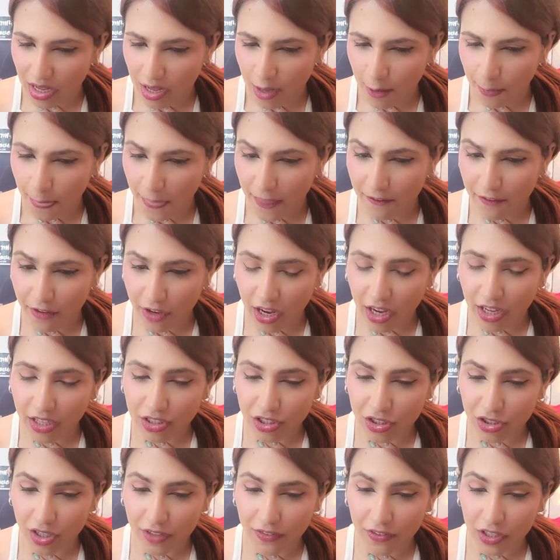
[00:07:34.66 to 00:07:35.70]
If you guys
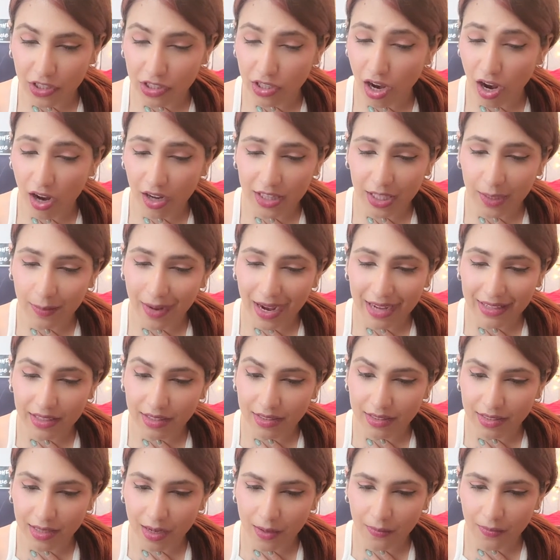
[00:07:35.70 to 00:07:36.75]
know, if he talked about it
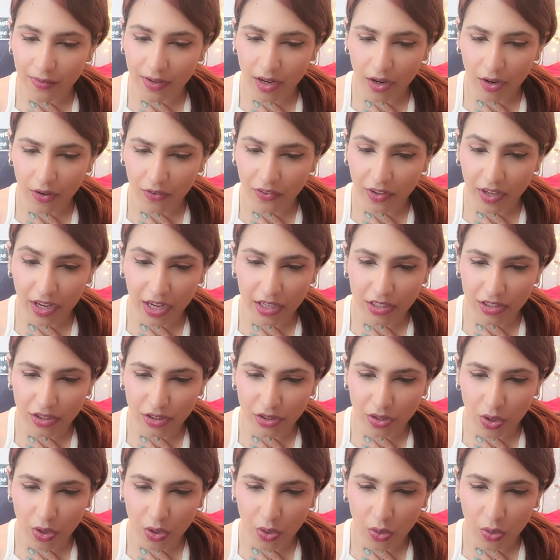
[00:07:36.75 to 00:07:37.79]
somewhere, or if you guys
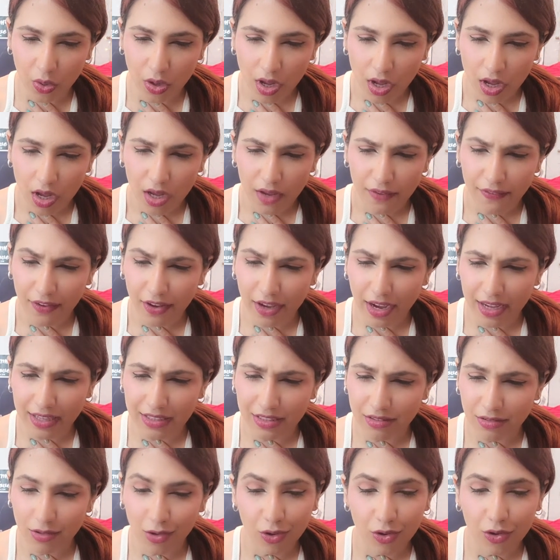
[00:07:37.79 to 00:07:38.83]
know
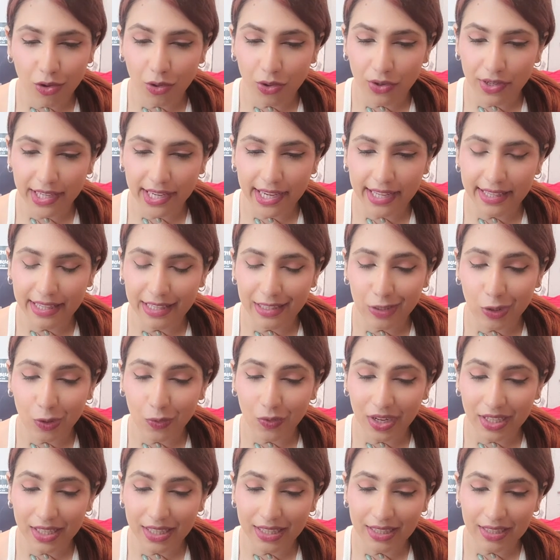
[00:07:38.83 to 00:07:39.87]
Korean and know
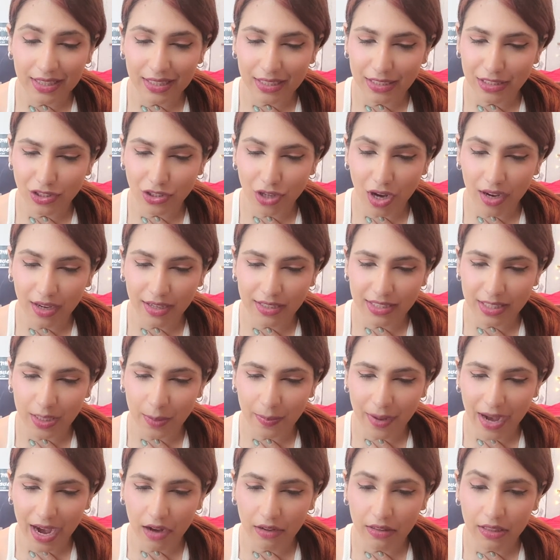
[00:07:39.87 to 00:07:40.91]
what the song is
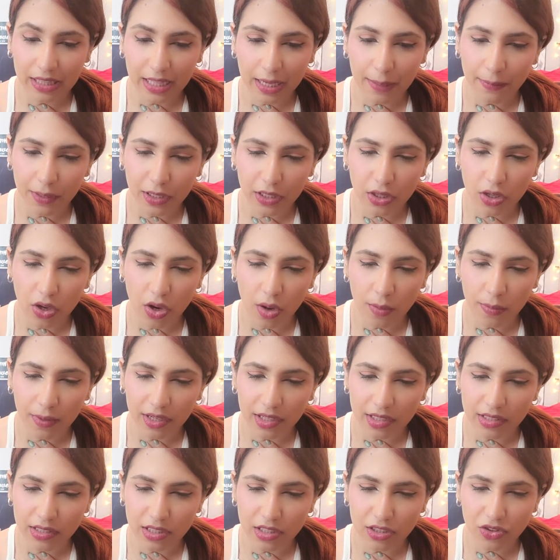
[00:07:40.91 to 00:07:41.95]
about, let me know,
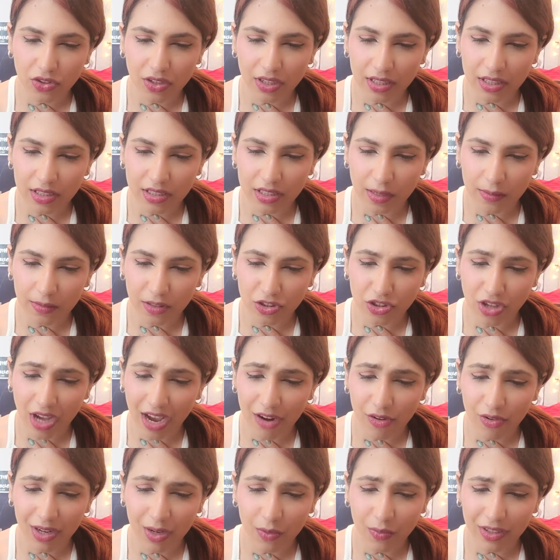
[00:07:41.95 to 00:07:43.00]
because there's no good stuff there. So I
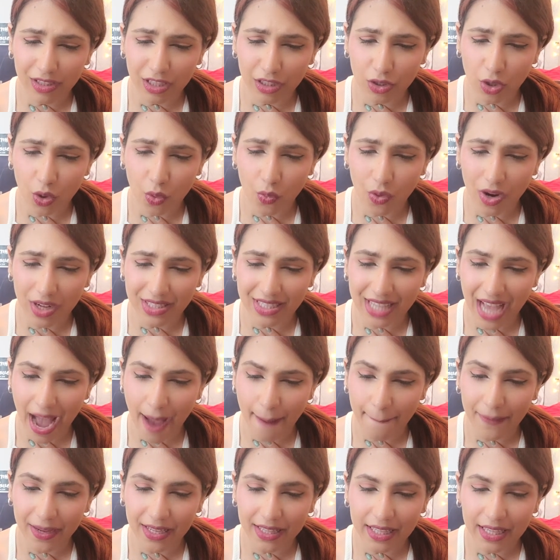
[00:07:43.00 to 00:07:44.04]
really want to know what's
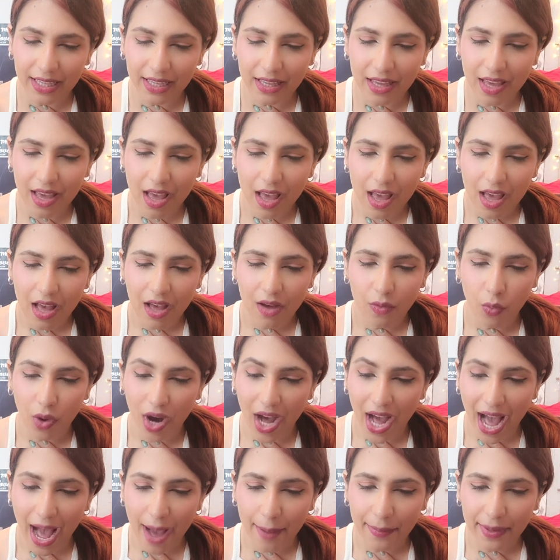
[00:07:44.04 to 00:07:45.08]
happening, what
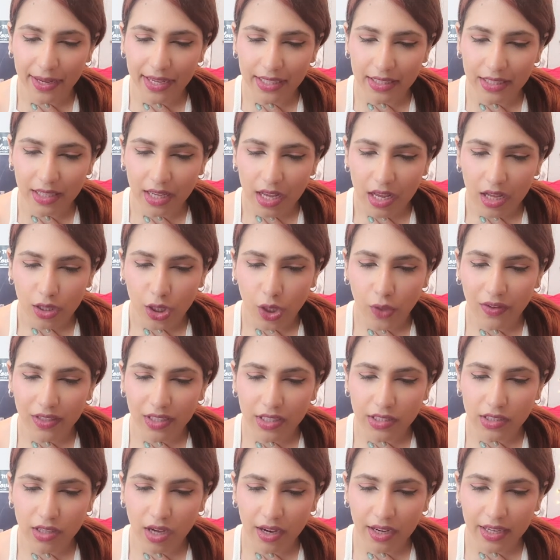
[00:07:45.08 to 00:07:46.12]
happened. No one
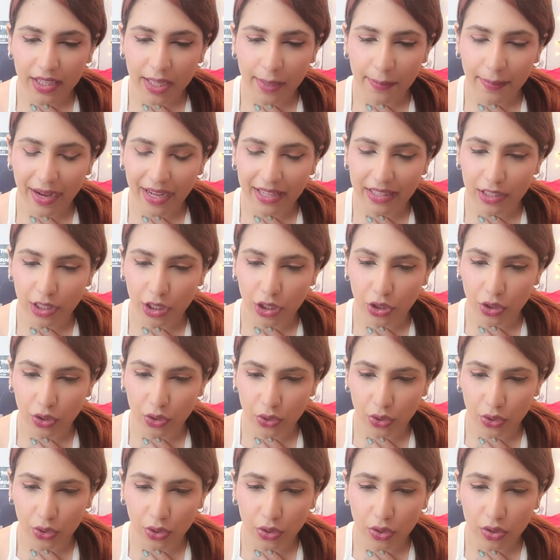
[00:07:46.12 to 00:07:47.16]
is talking about the
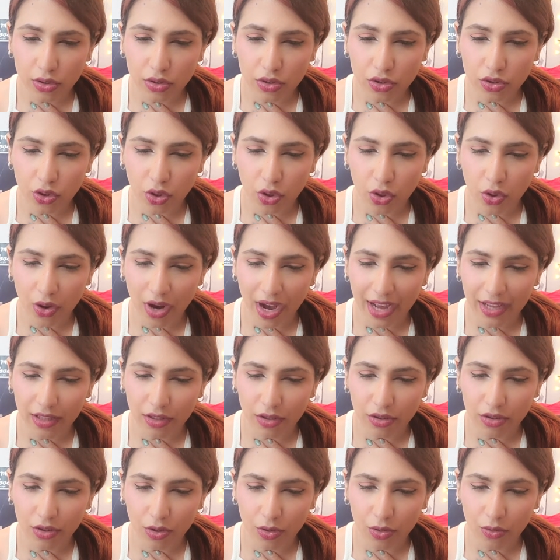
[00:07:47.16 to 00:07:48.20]
girl, so I
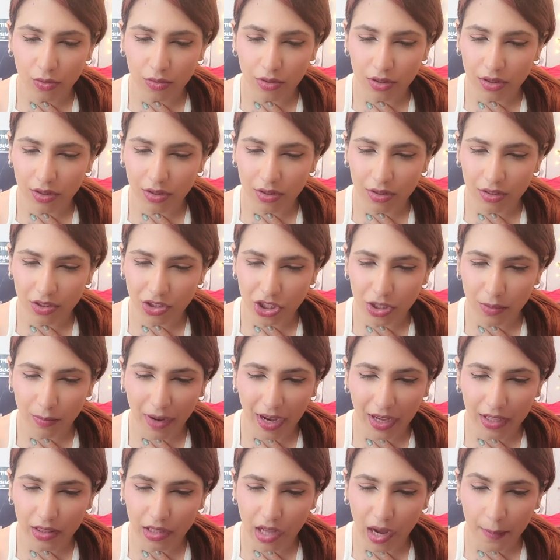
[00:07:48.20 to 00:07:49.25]
don't know. She
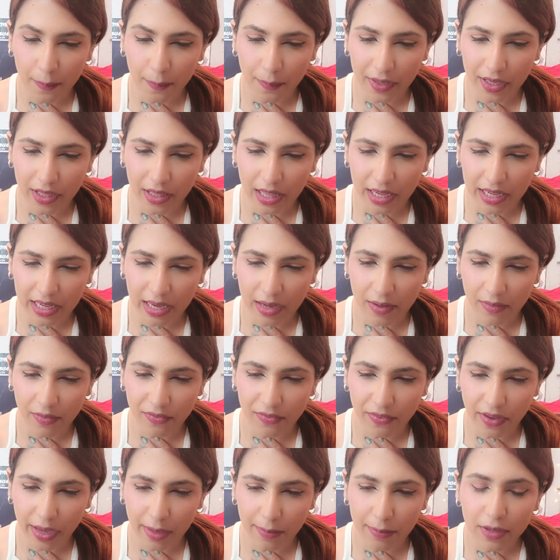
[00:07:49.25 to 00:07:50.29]
might not be like a
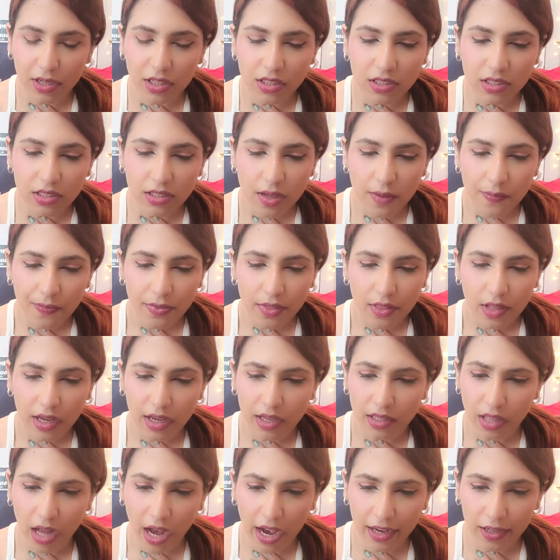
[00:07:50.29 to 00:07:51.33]
famous, like
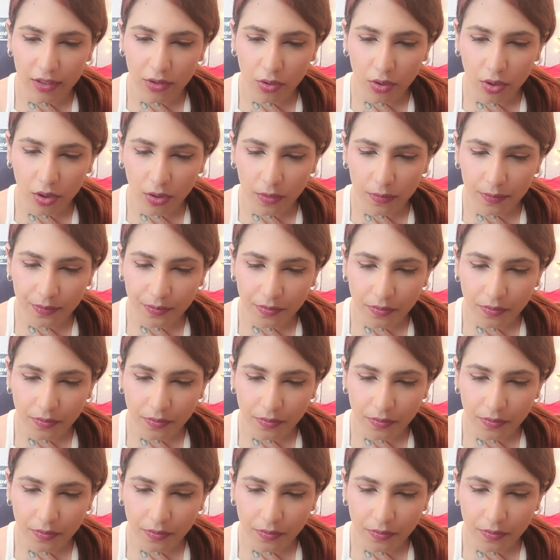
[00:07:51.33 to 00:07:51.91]
an idol.